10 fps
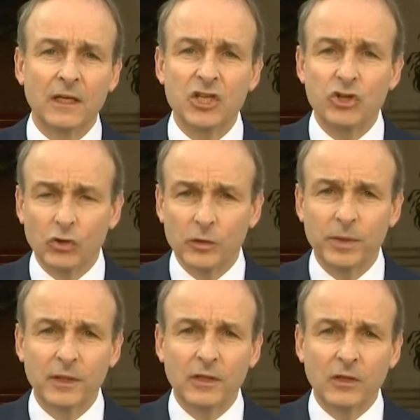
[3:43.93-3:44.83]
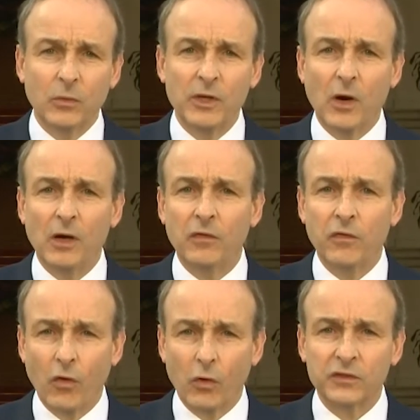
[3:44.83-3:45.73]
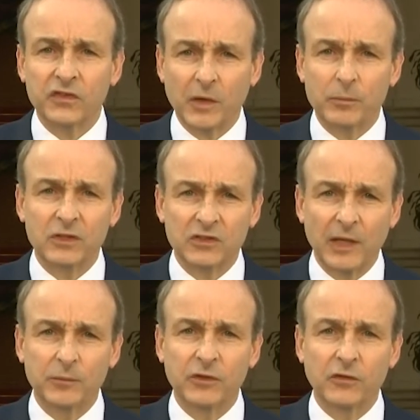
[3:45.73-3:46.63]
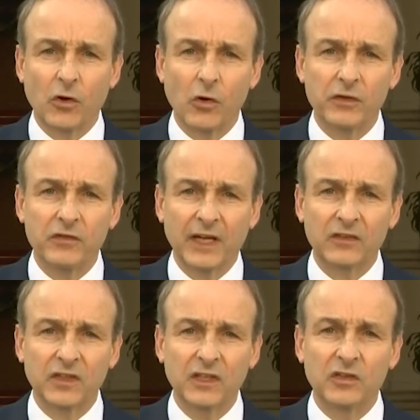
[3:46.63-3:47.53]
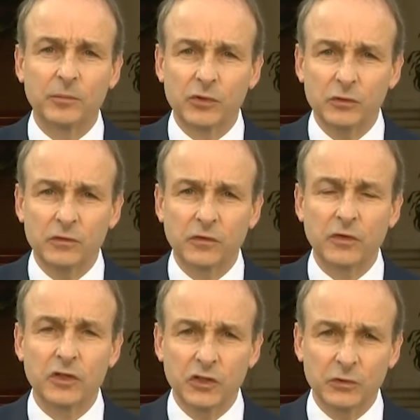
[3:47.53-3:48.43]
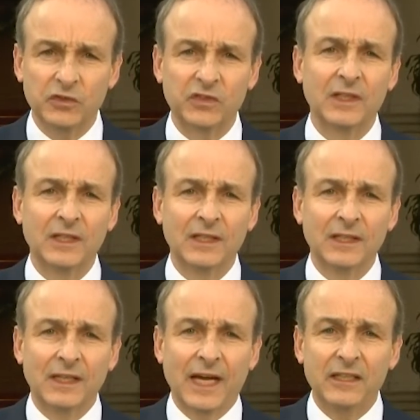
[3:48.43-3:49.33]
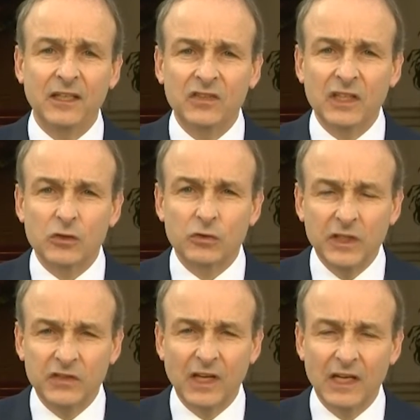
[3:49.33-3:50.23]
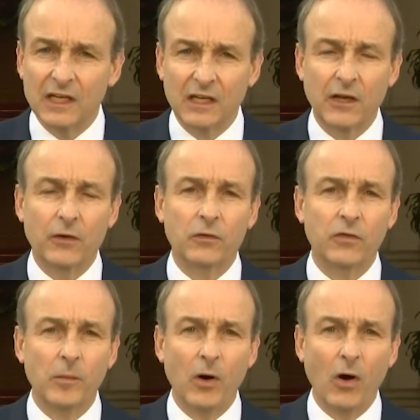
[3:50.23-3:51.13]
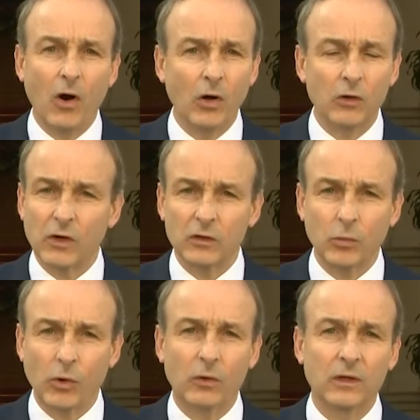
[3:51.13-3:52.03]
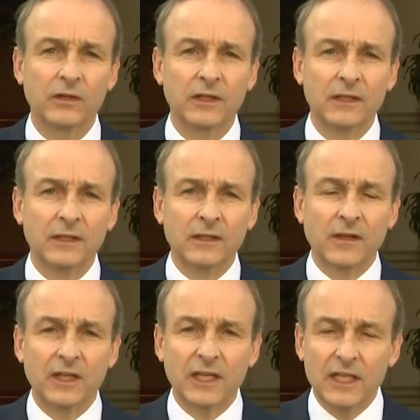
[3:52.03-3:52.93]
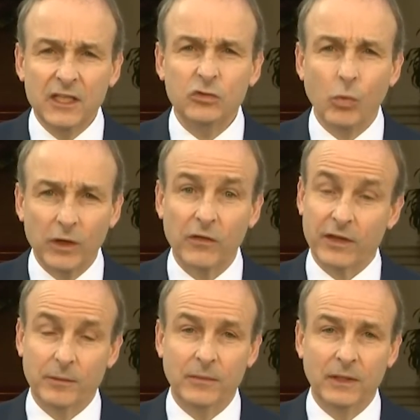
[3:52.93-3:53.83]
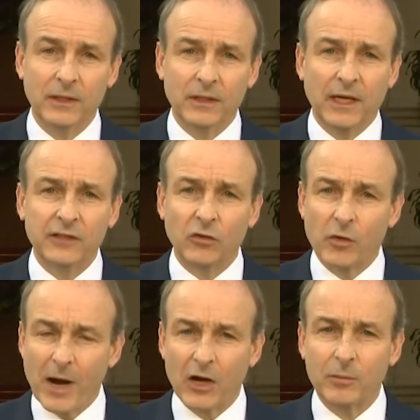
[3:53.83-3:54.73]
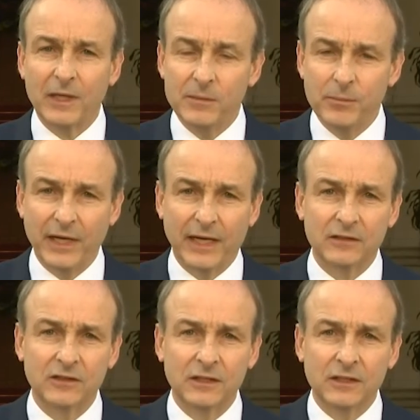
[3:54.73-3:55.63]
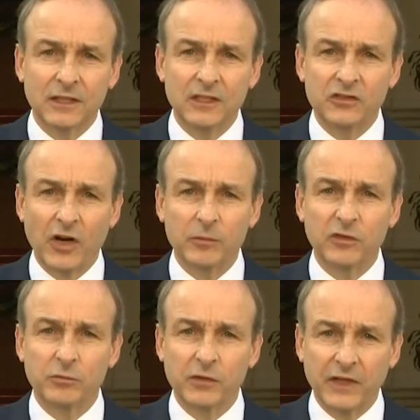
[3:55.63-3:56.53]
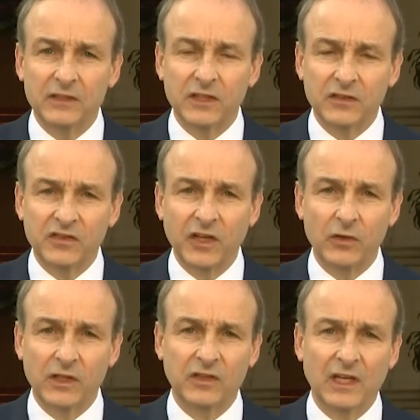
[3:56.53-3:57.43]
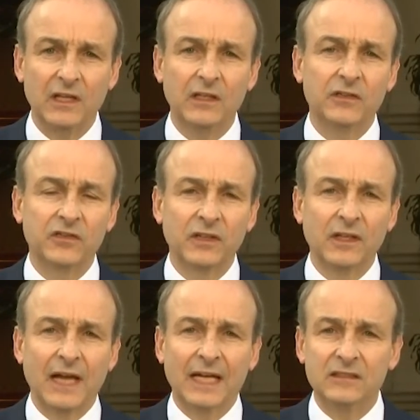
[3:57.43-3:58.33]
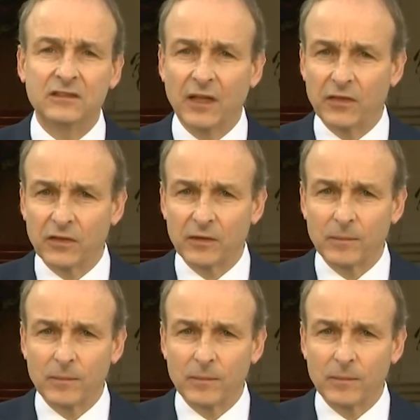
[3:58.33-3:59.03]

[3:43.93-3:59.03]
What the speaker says: In Europe, we now have 4 separate types of COVID vaccines approved for use, and it is increasingly clear from all around the world that each one of them has a remarkable impact in terms of preventing serious illness and death.